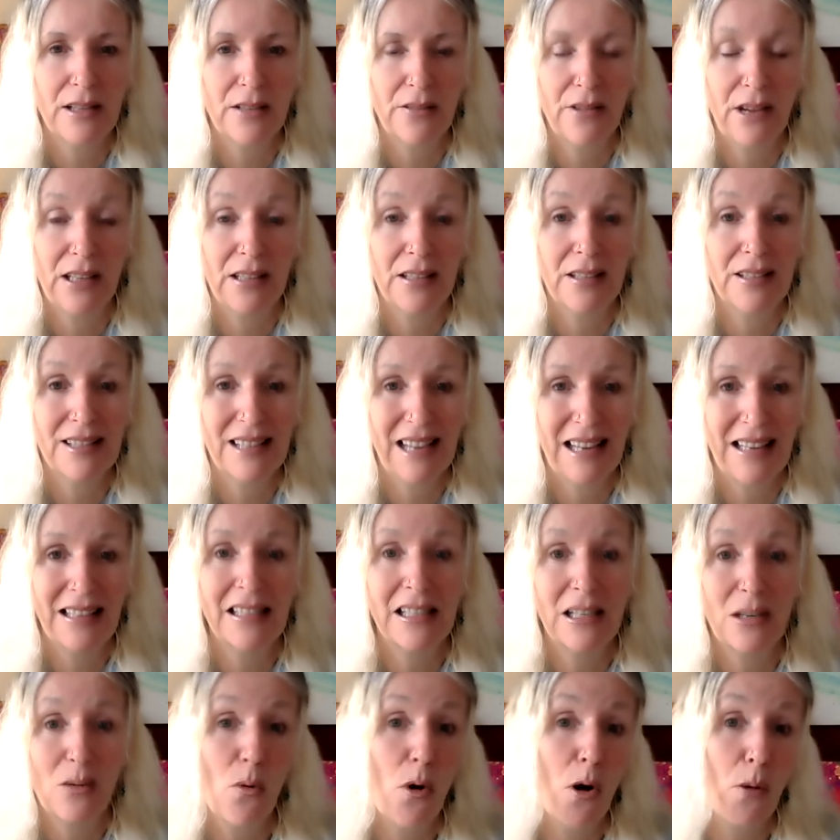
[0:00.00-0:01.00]
of
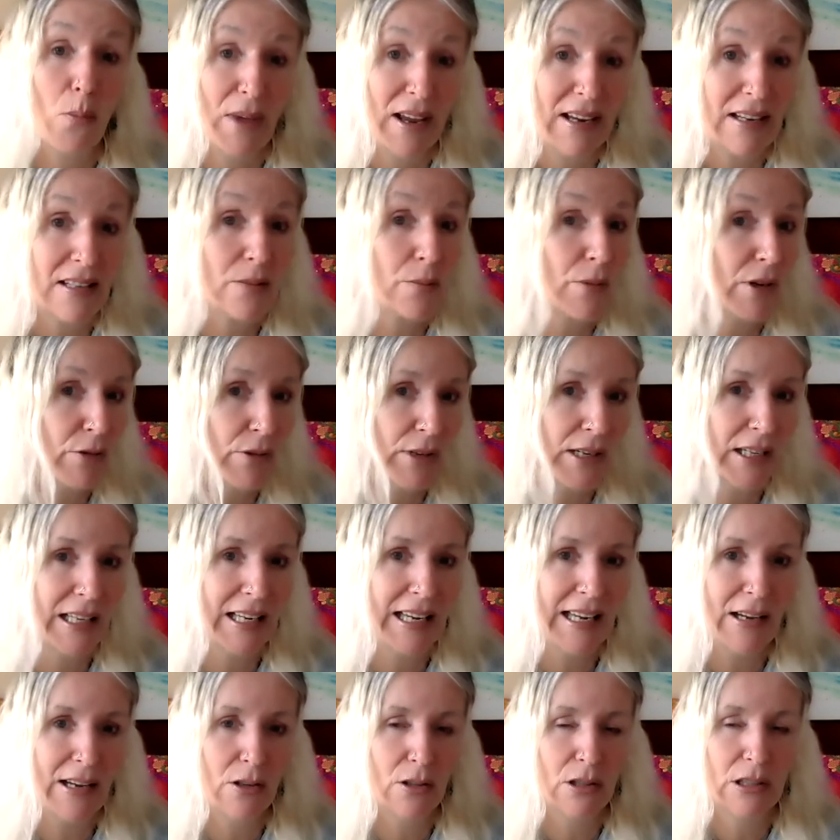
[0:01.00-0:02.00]
understanding what makes me
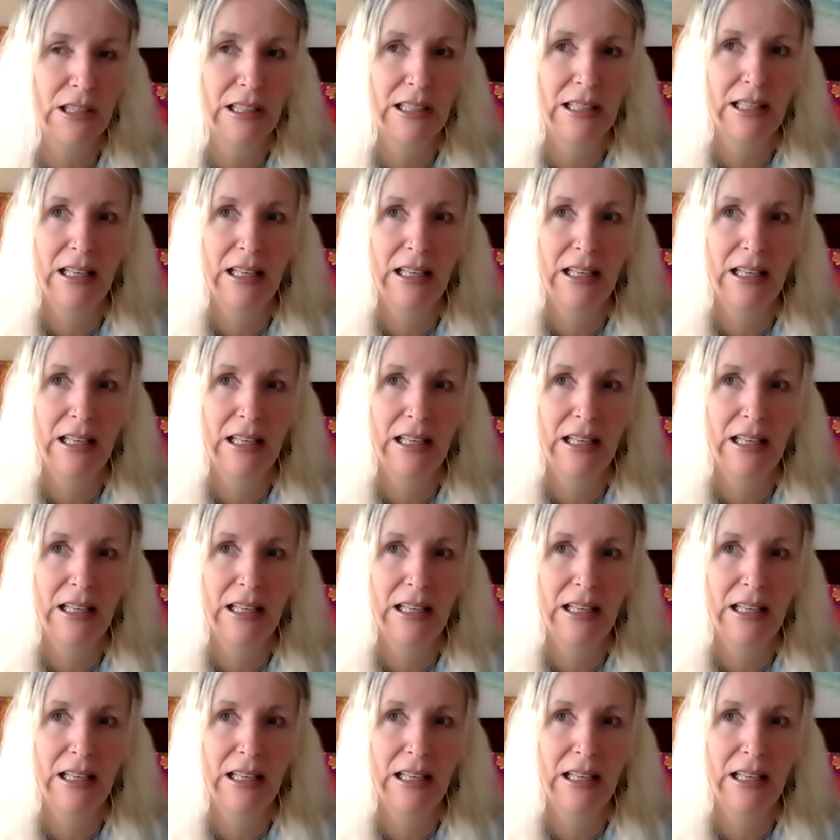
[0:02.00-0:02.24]
really ill.